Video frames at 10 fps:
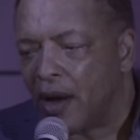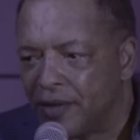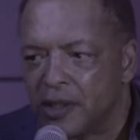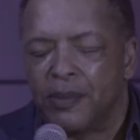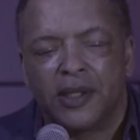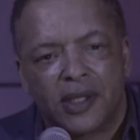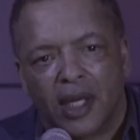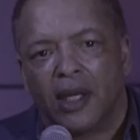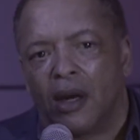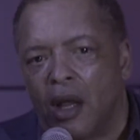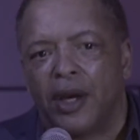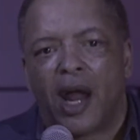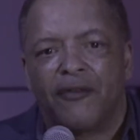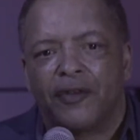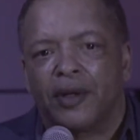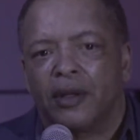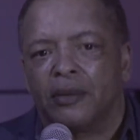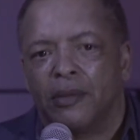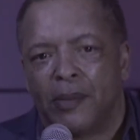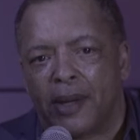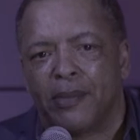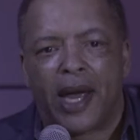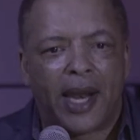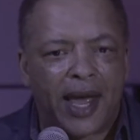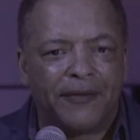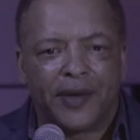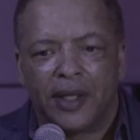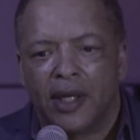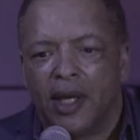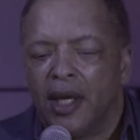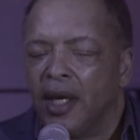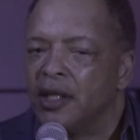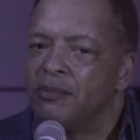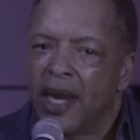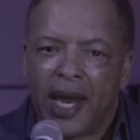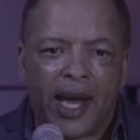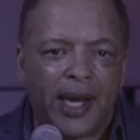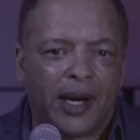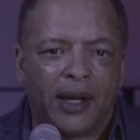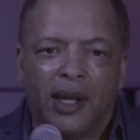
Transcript: I've just been singing on and off in my life." And he goes, "Man,